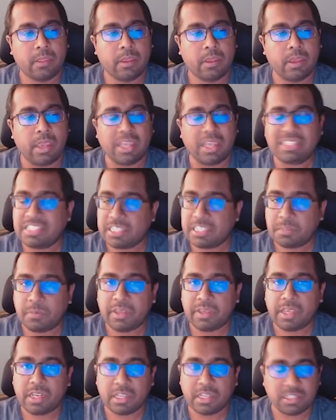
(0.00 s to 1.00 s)

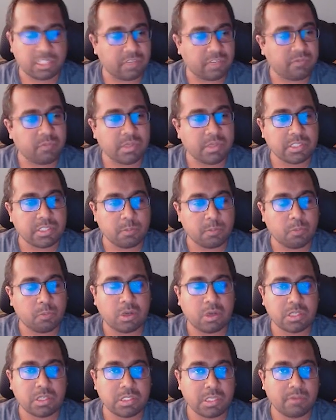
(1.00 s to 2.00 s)
HSP and HFP
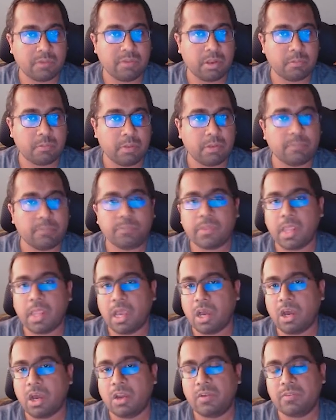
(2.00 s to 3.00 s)
support is available.
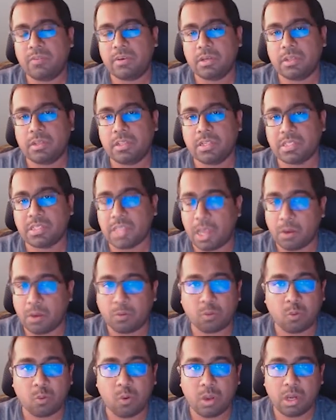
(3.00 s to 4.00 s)
However, the
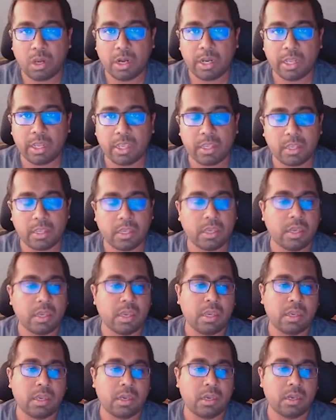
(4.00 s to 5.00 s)
sound quality
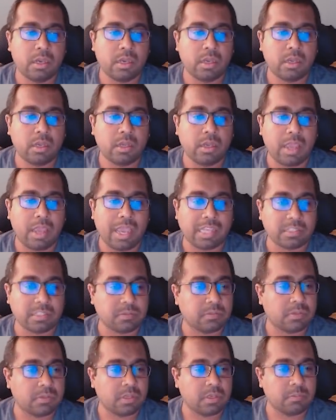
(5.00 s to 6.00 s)

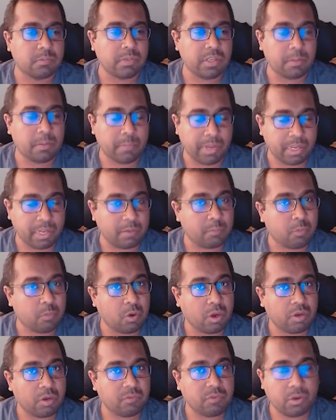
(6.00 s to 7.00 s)
has been a pain
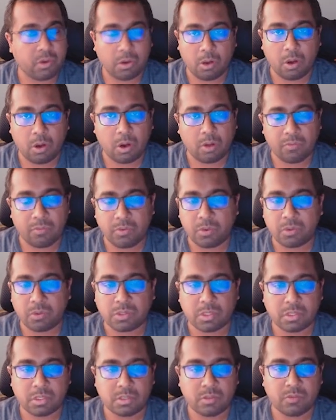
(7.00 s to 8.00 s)
point for a lot of
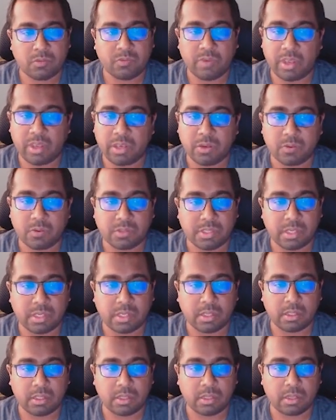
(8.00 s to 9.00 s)
users when
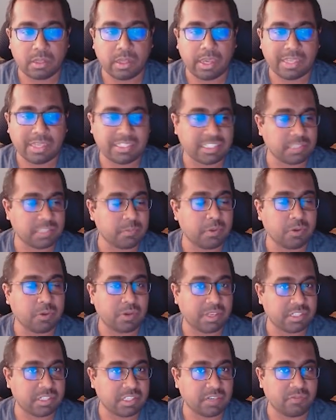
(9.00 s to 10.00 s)
using HSP or
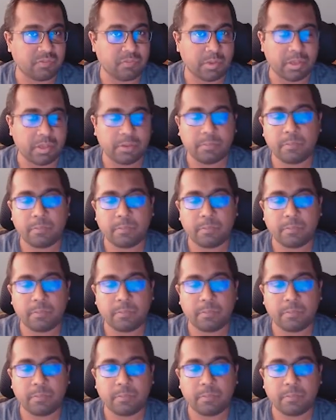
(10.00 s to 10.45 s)
HFP.